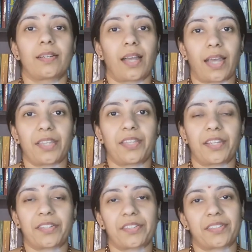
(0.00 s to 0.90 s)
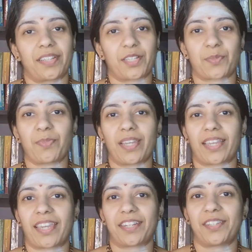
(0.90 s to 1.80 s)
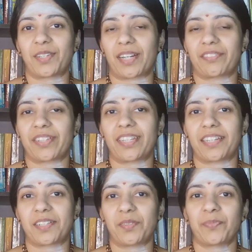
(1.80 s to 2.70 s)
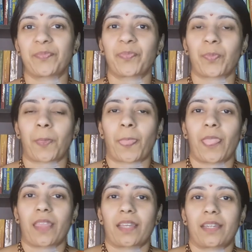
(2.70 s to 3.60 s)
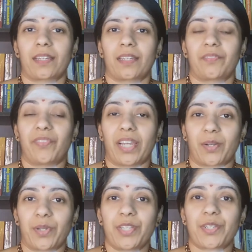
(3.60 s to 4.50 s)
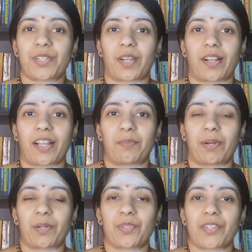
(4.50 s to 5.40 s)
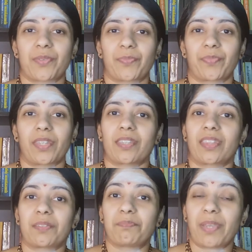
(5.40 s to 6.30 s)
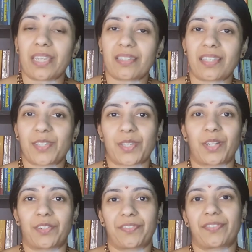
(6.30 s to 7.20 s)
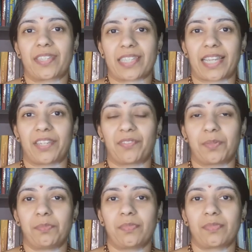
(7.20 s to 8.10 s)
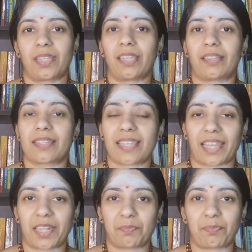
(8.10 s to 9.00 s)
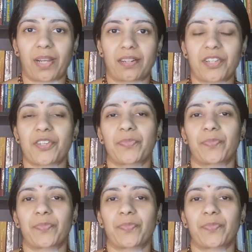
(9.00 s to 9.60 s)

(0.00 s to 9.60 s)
Hi there, it's me again, your Lavanya. We are going to talk about the basics of Saivam in the second part.